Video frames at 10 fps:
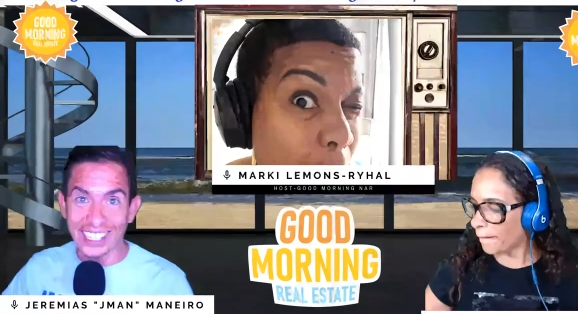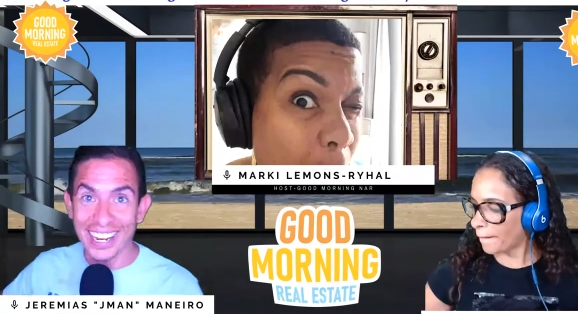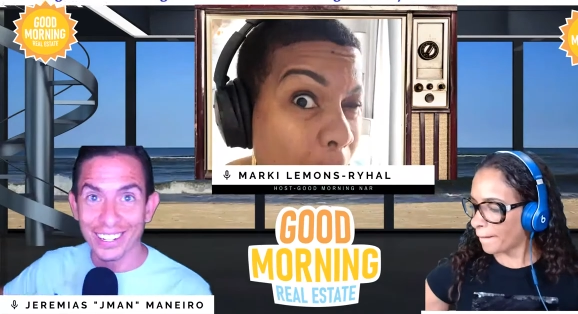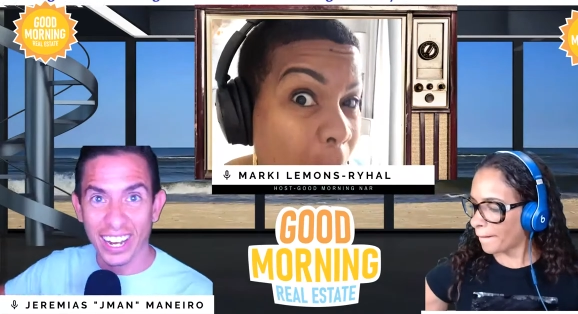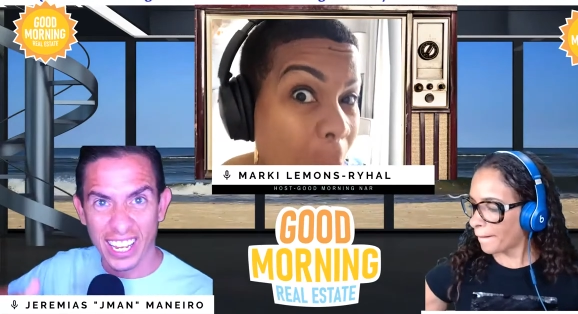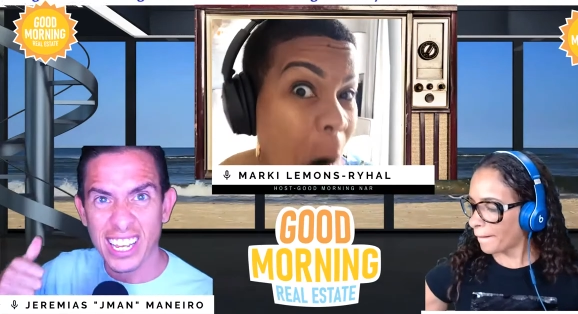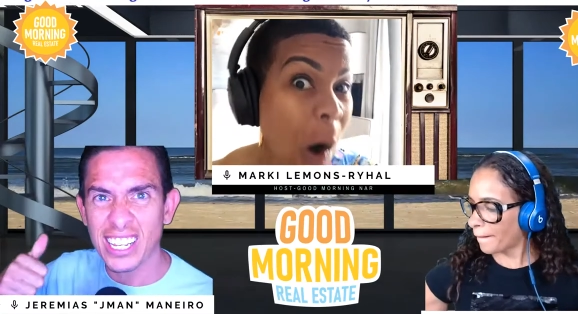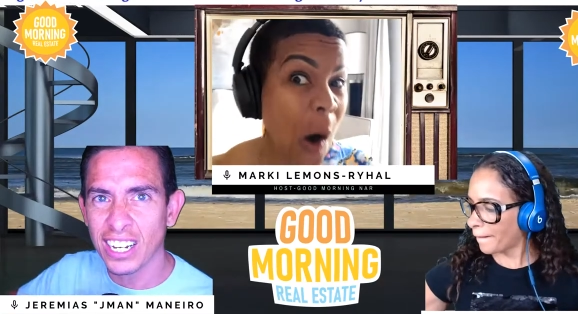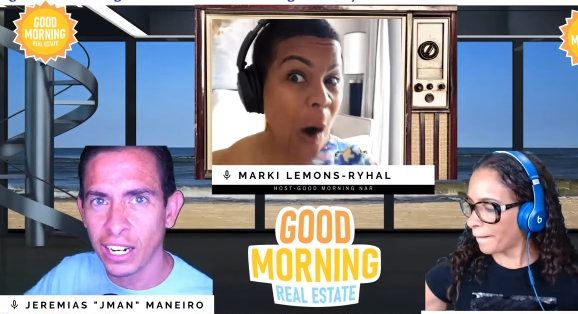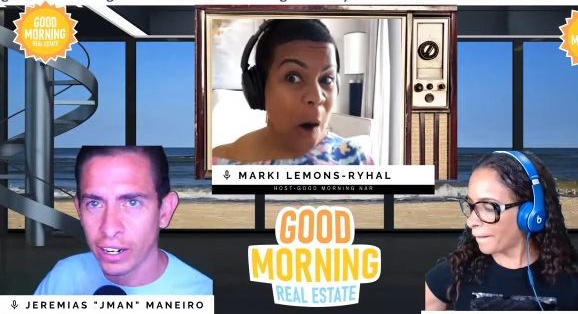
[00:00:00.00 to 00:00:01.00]
Speaker 1: TSA and they're like,
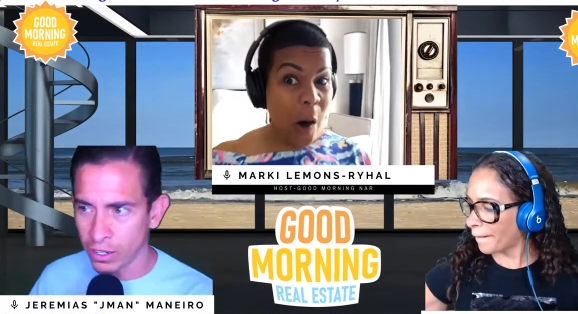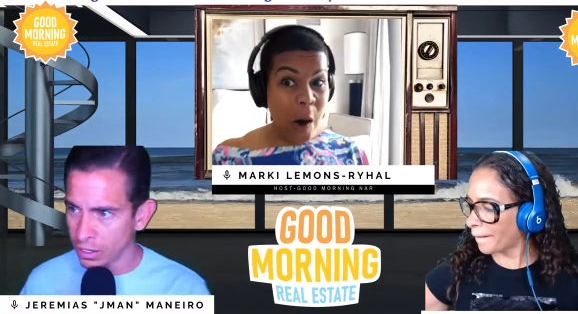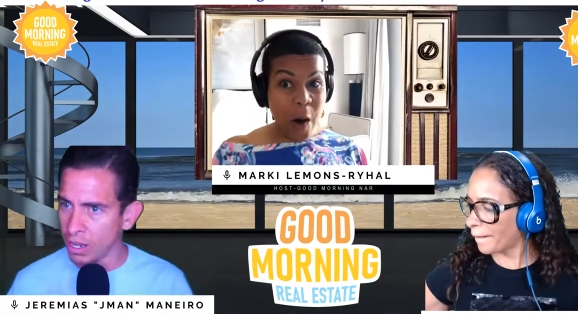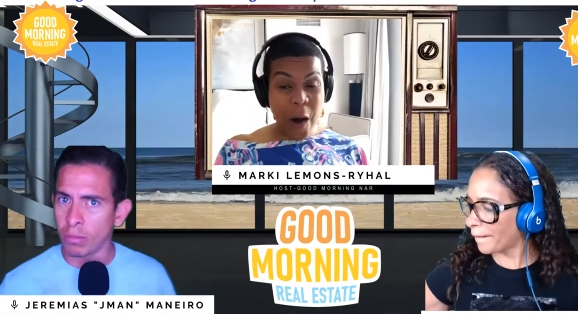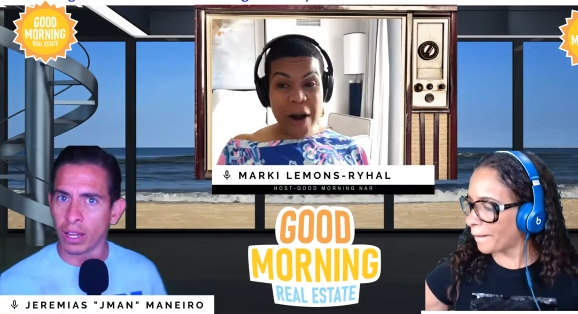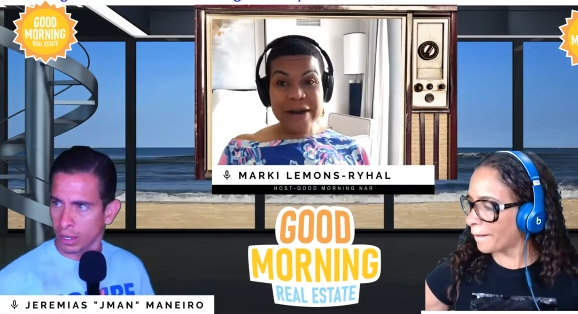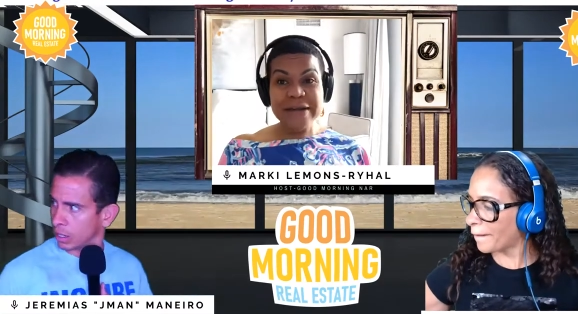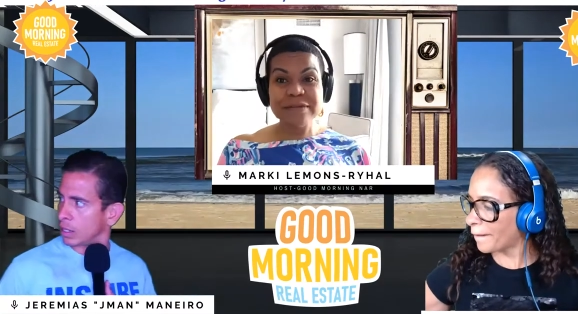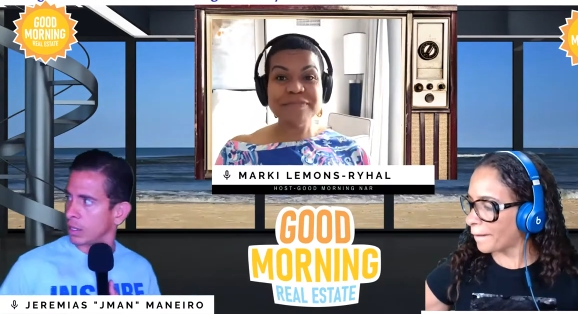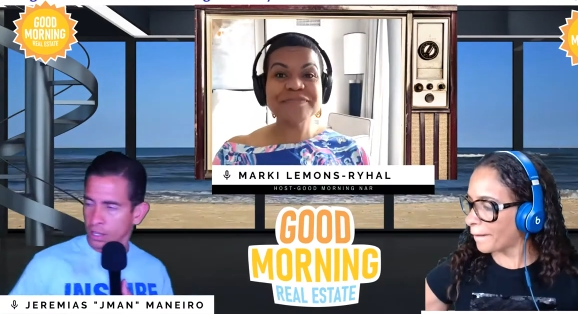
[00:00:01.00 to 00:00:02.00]
he's clear. I'm like,
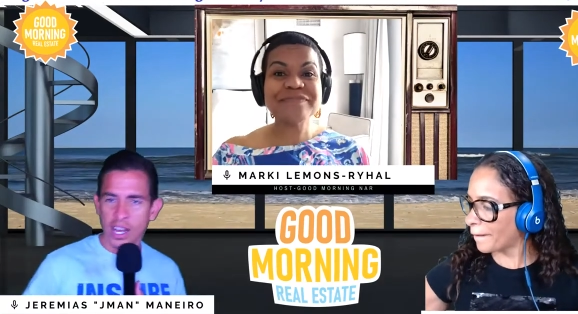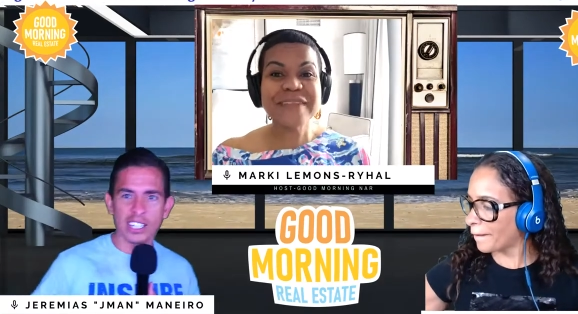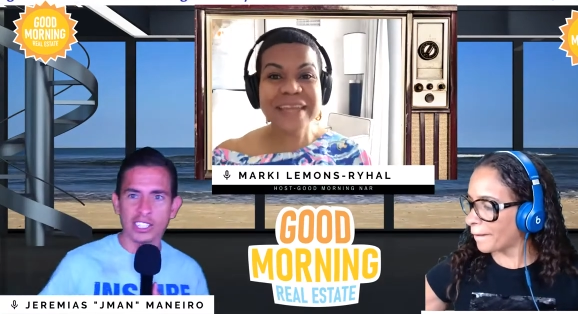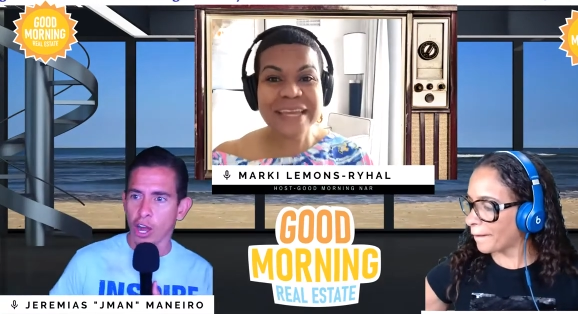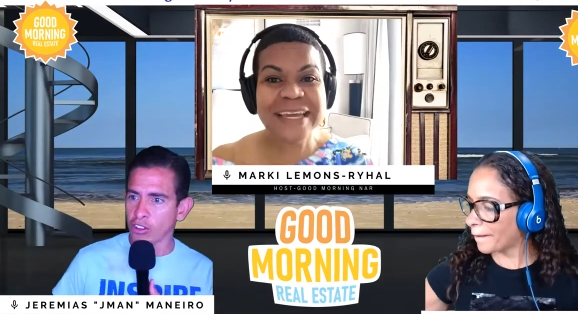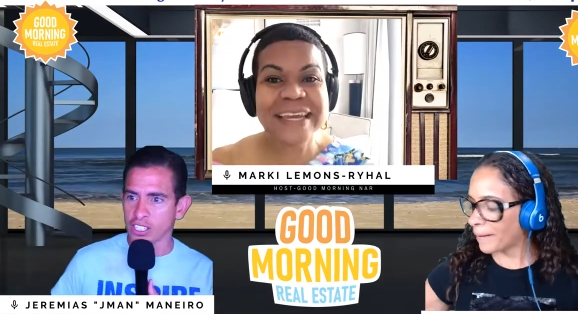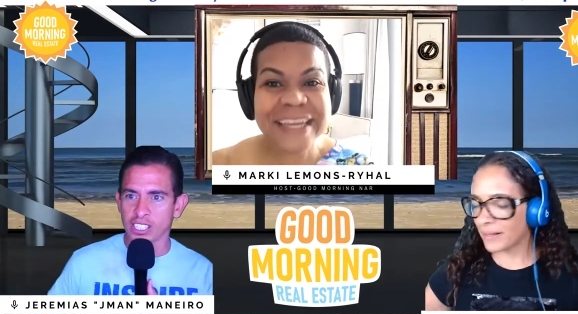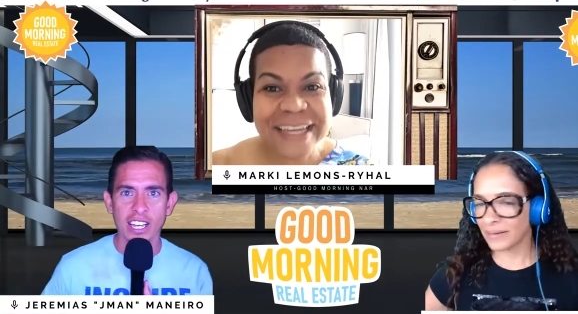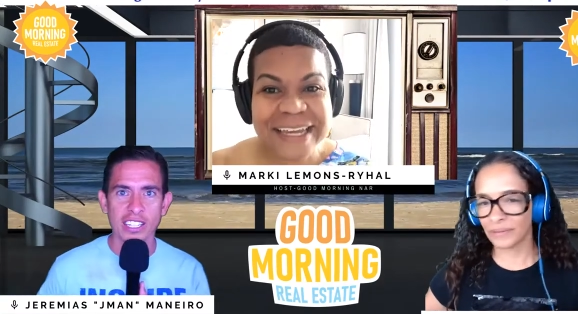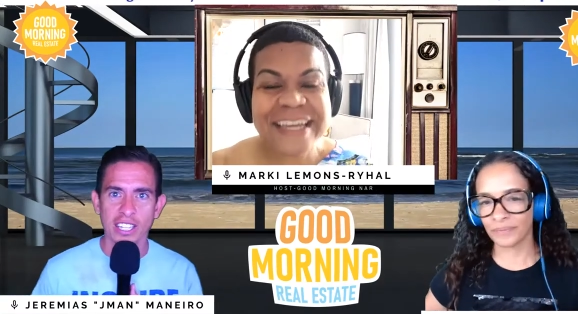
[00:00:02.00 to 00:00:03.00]
I see all the
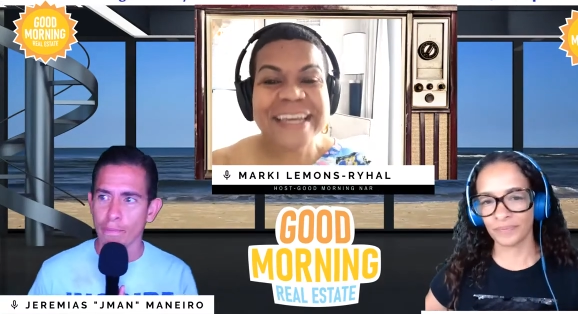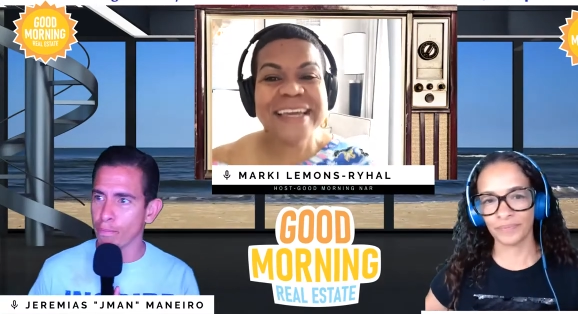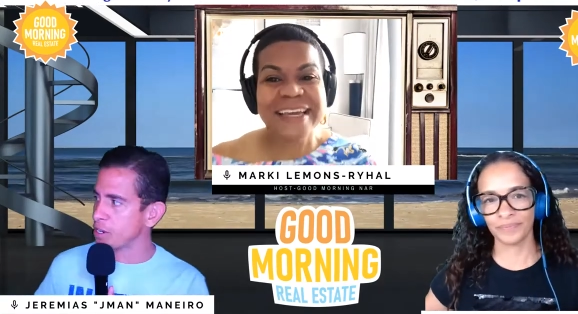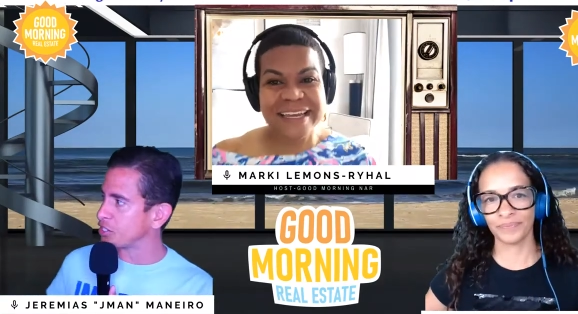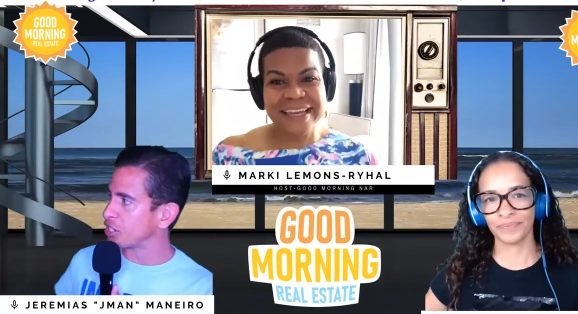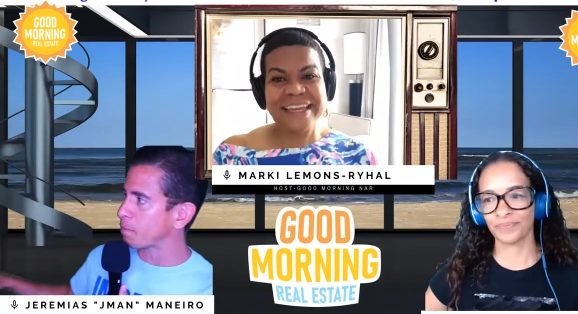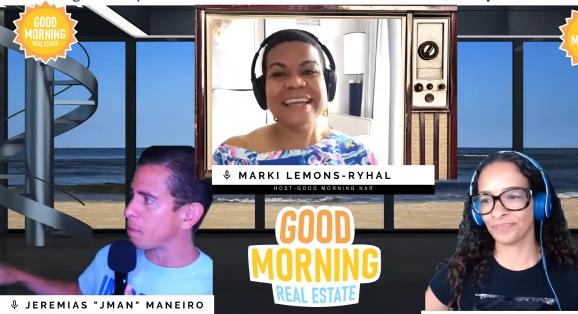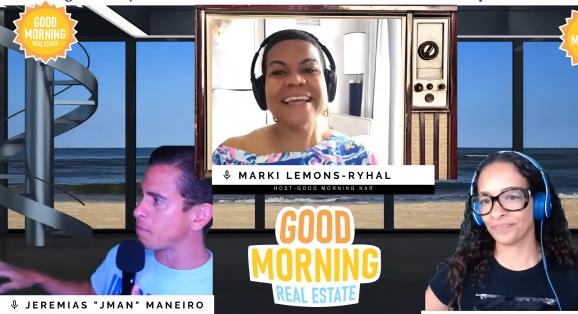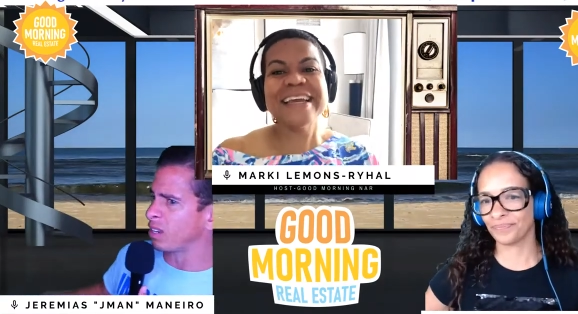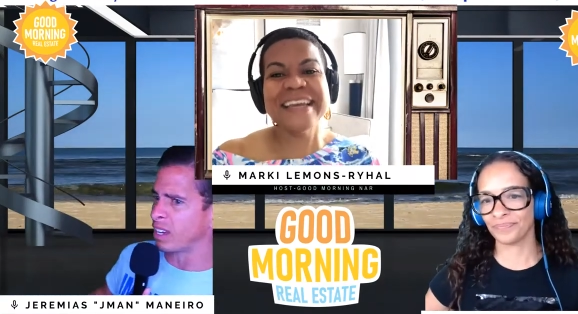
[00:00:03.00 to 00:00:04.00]
TSA pre check
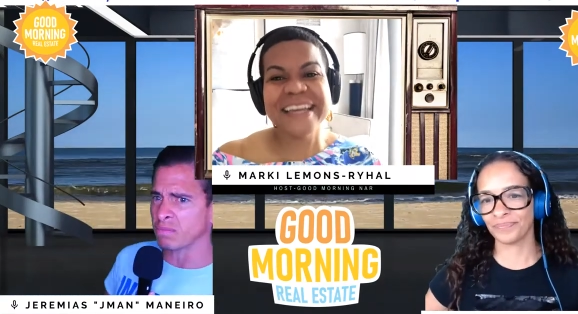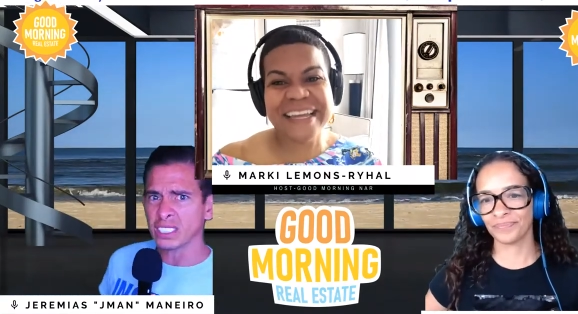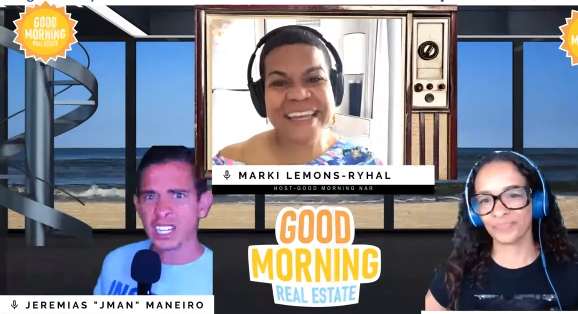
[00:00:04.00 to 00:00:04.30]
people like,